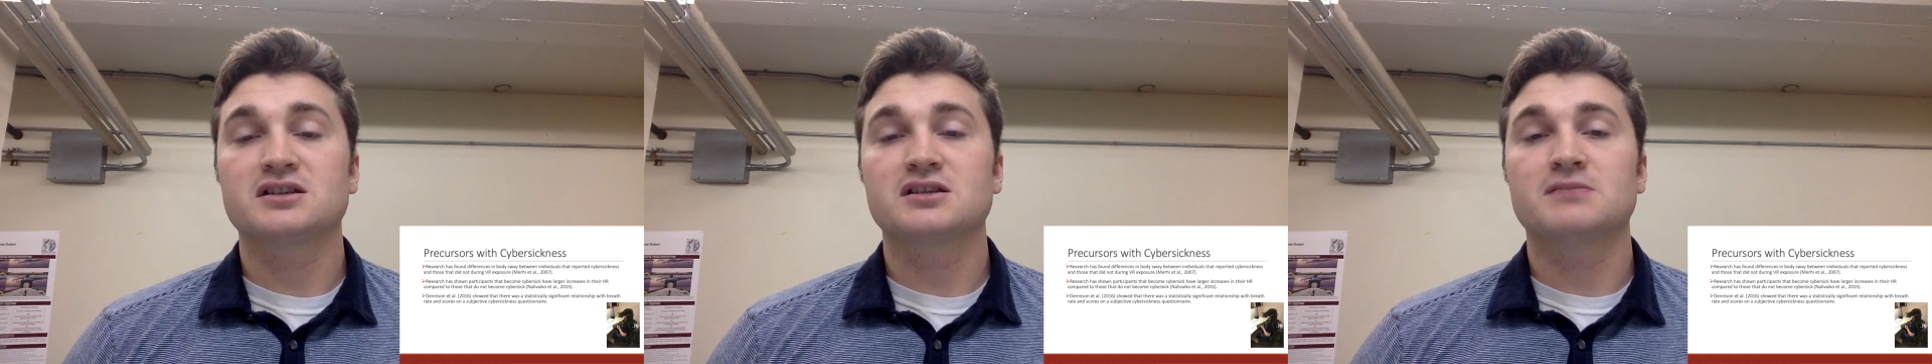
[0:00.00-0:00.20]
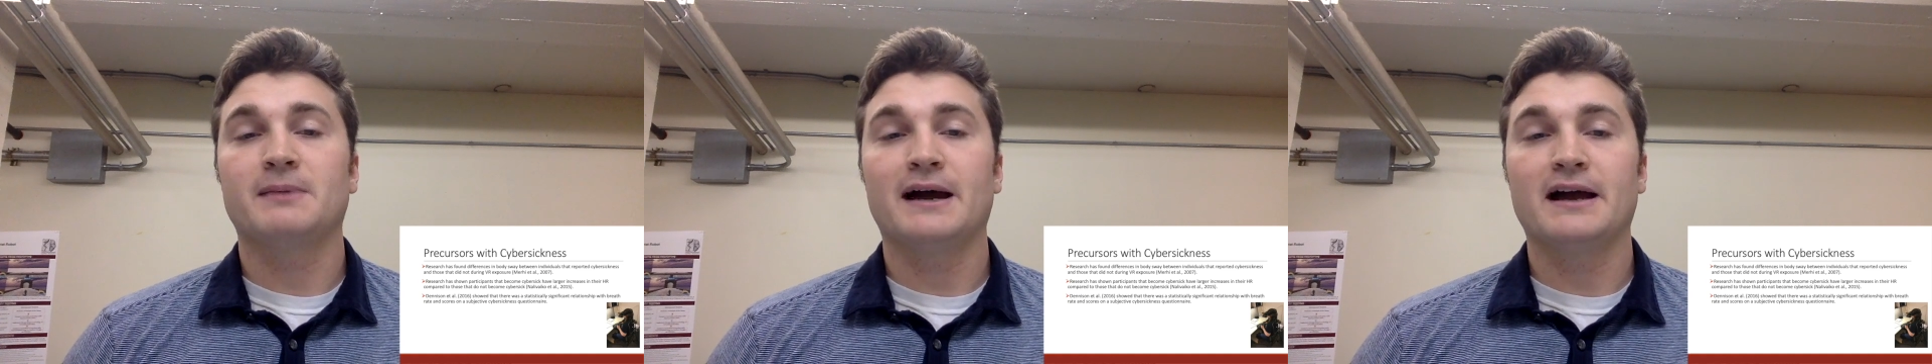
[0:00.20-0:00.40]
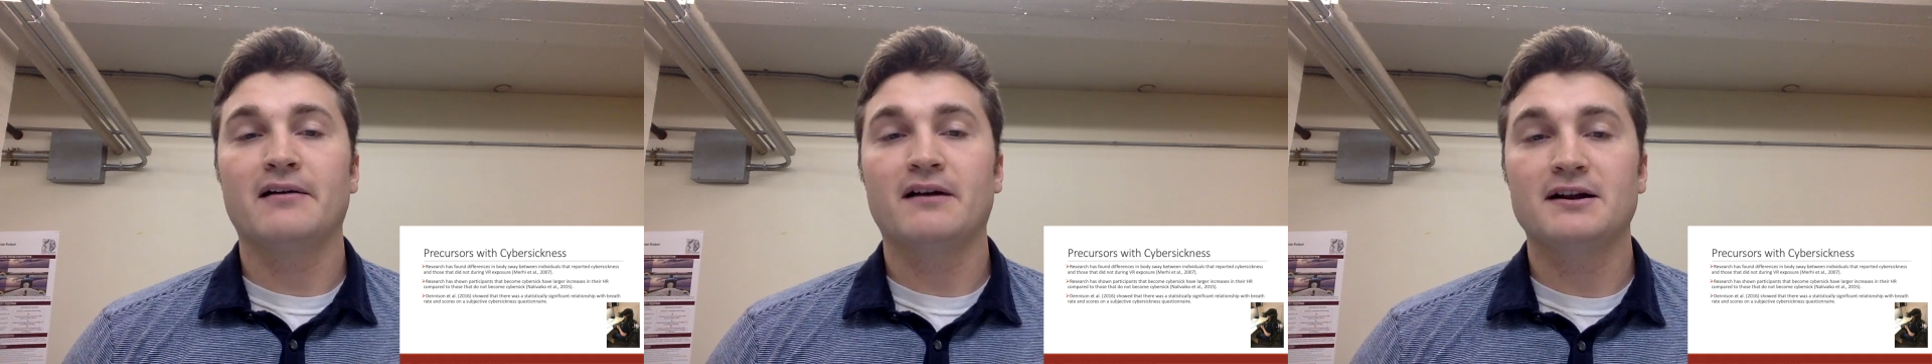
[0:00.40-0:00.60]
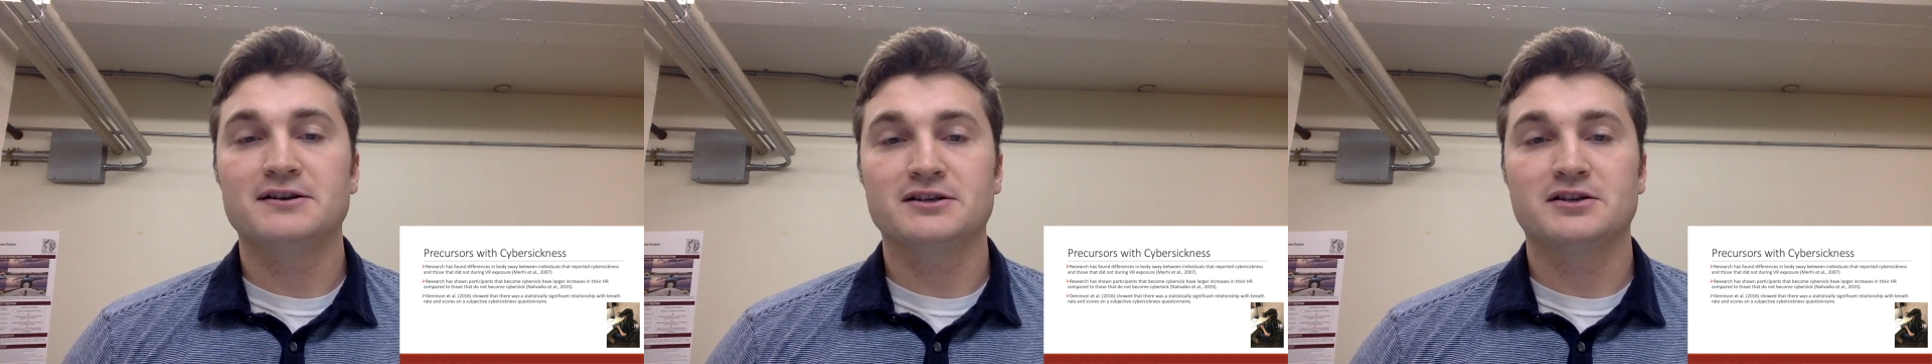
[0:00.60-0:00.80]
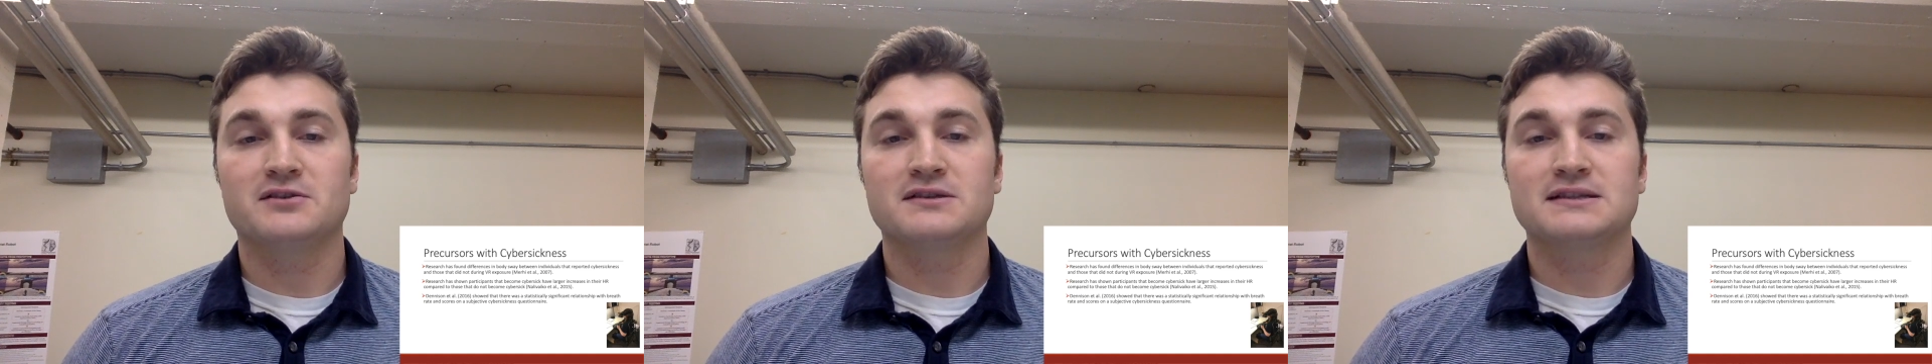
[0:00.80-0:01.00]
to
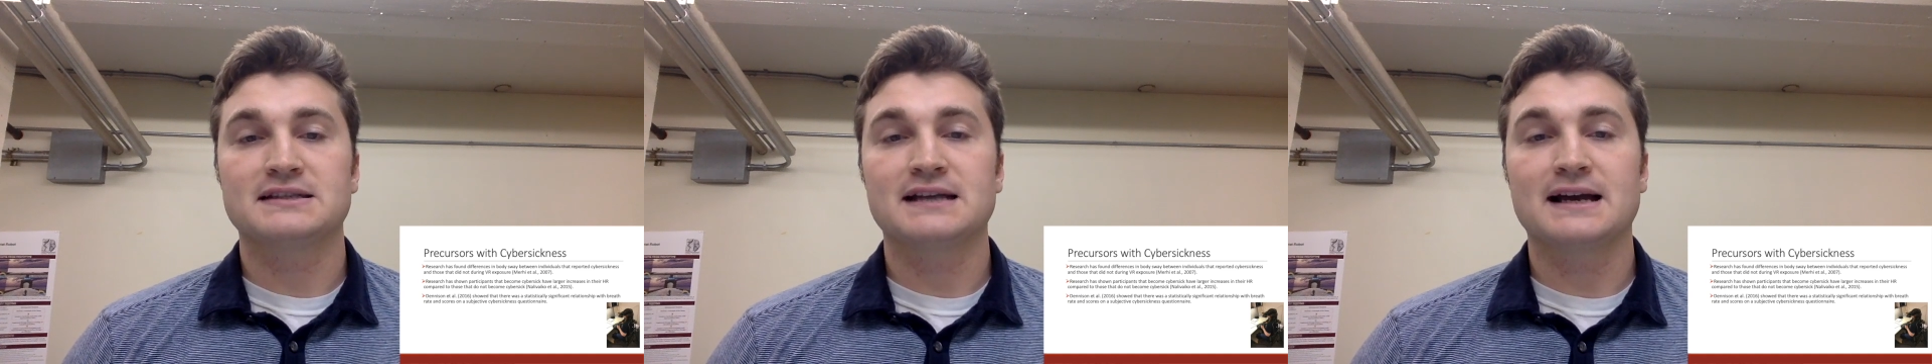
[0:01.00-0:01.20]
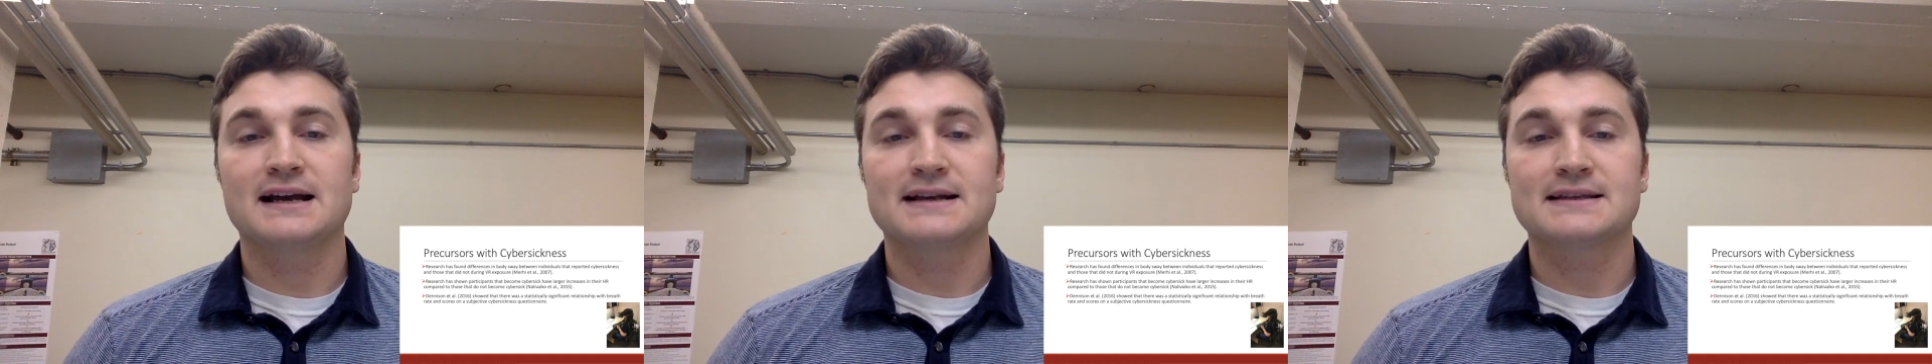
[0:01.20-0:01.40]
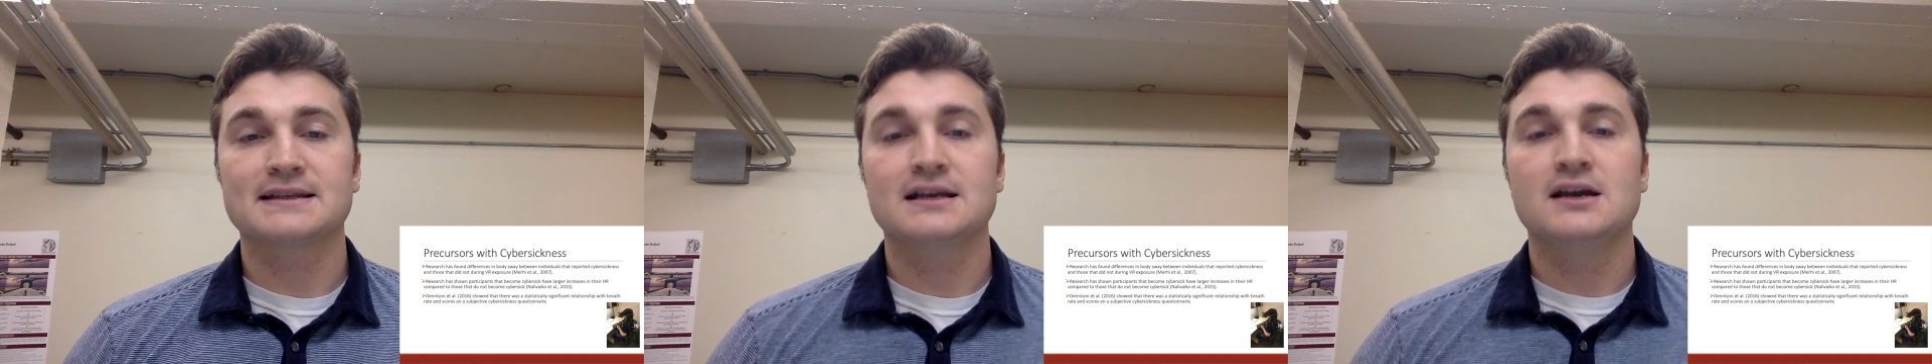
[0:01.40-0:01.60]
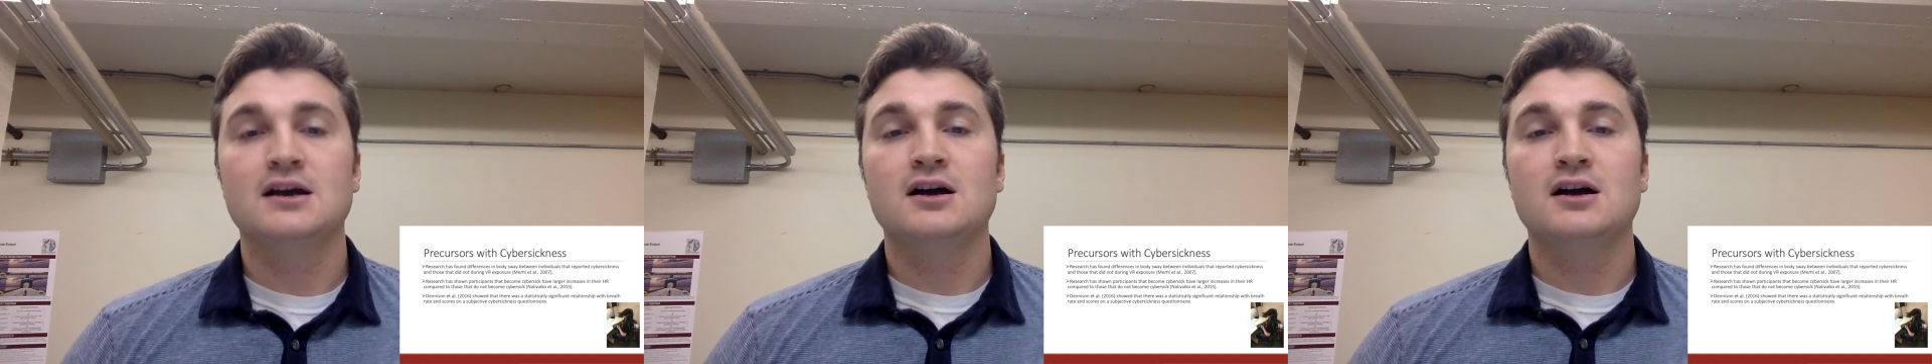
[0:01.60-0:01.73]
biological sex.